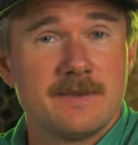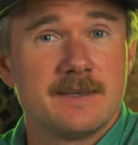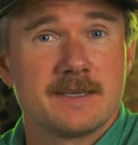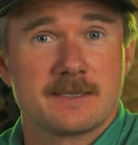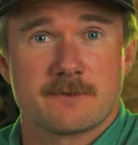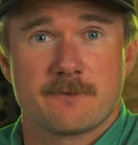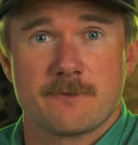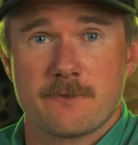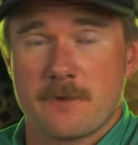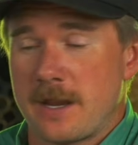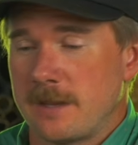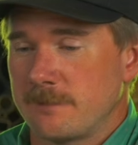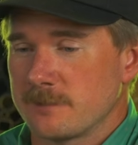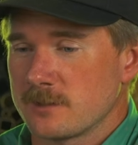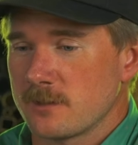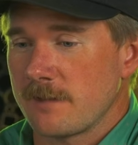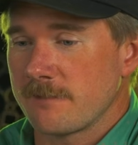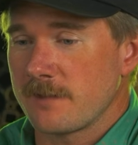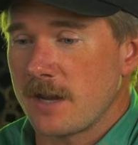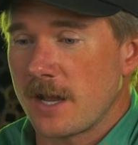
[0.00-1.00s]
this frame.
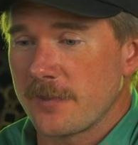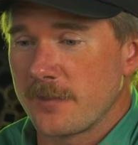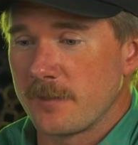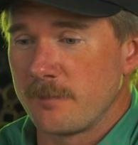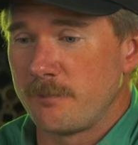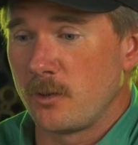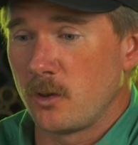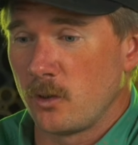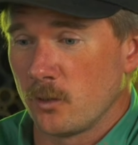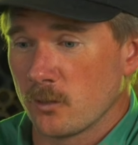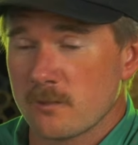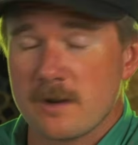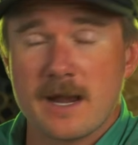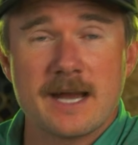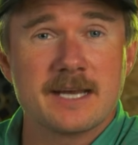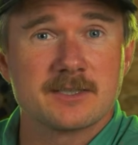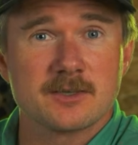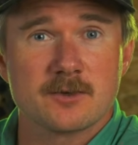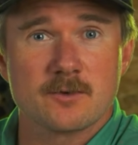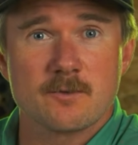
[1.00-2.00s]
So I've got the
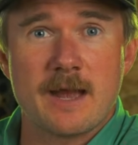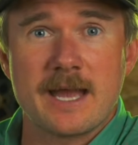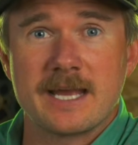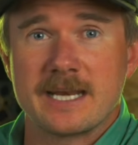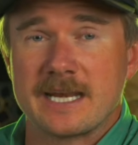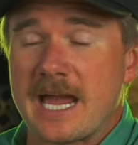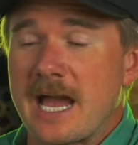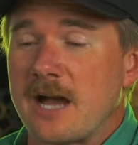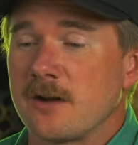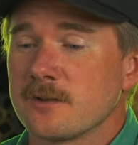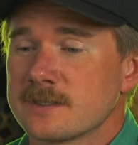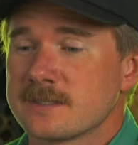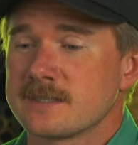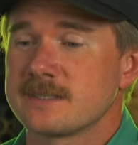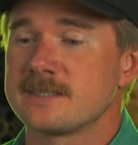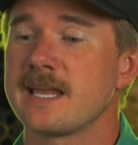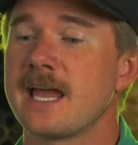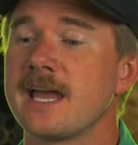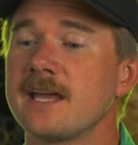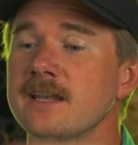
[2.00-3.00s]
polarizer right now
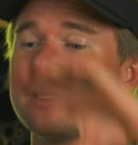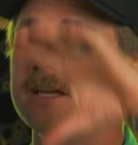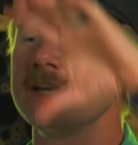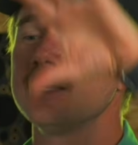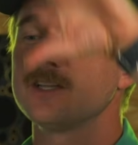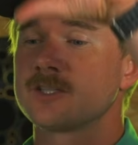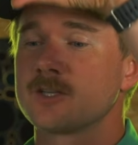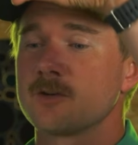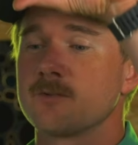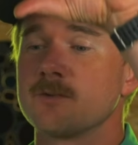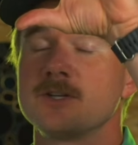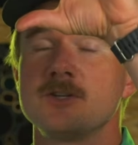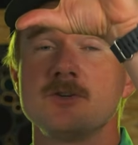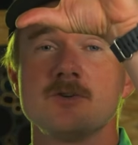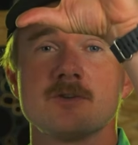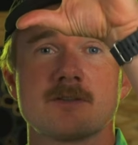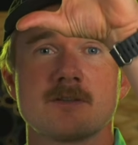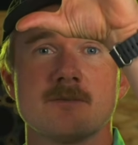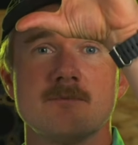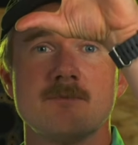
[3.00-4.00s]
set to
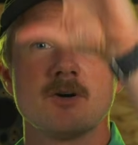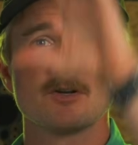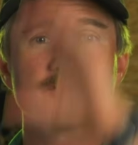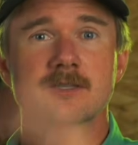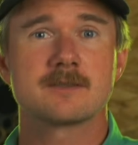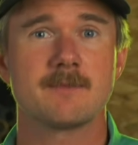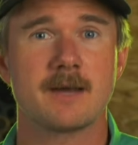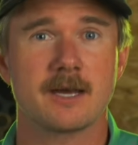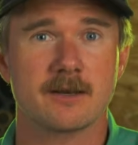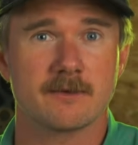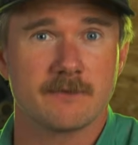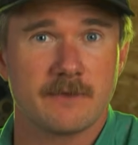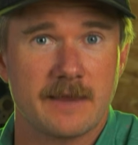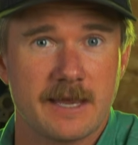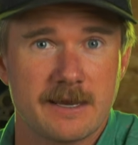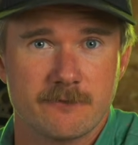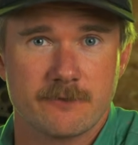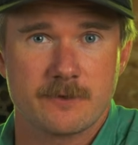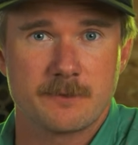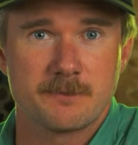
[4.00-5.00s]
reduce the most amount of
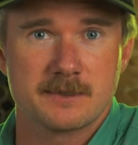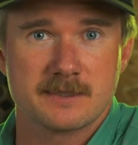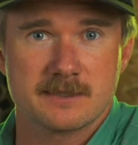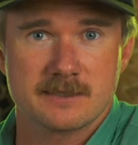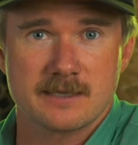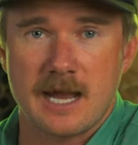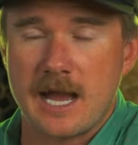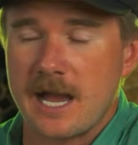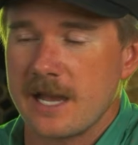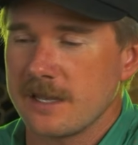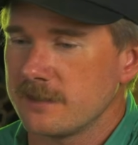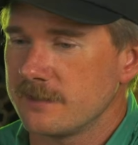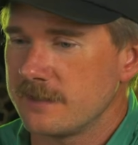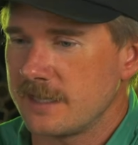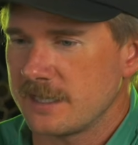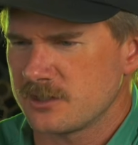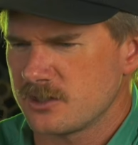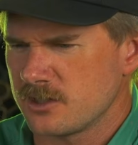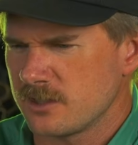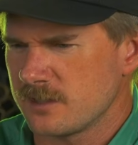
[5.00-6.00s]
light from the sky, and
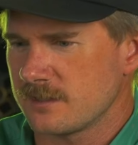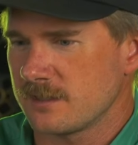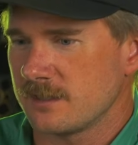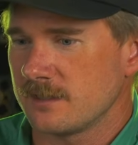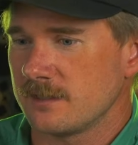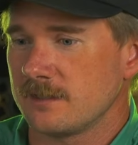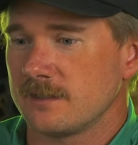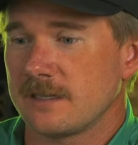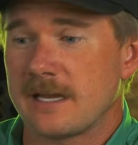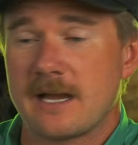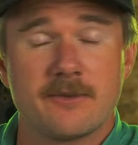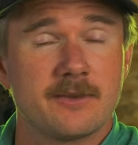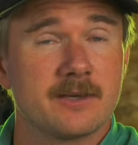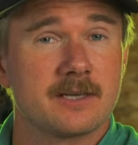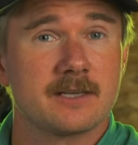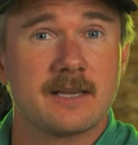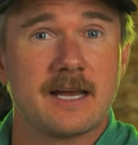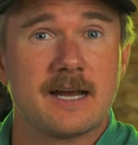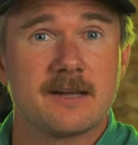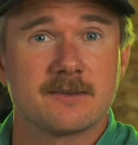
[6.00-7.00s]
that's just gonna allow the
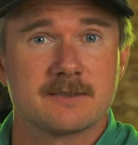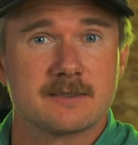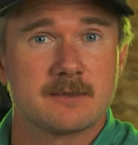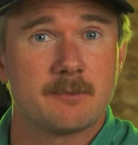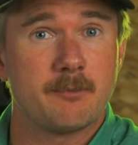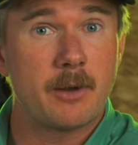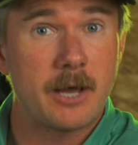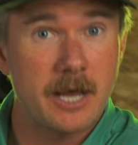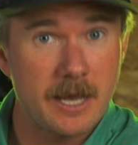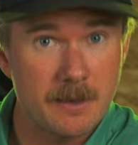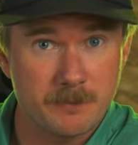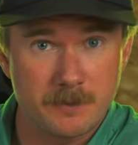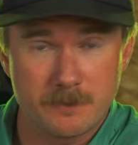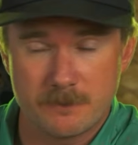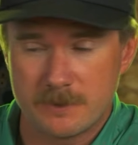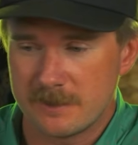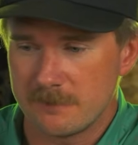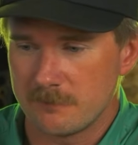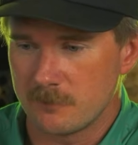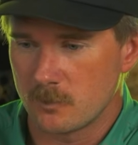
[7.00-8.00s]
clouds to pop a
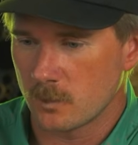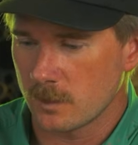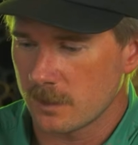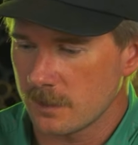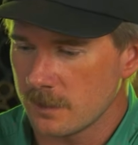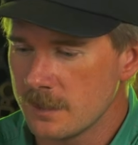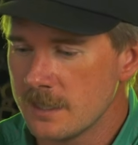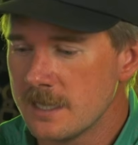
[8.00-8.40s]
bit more.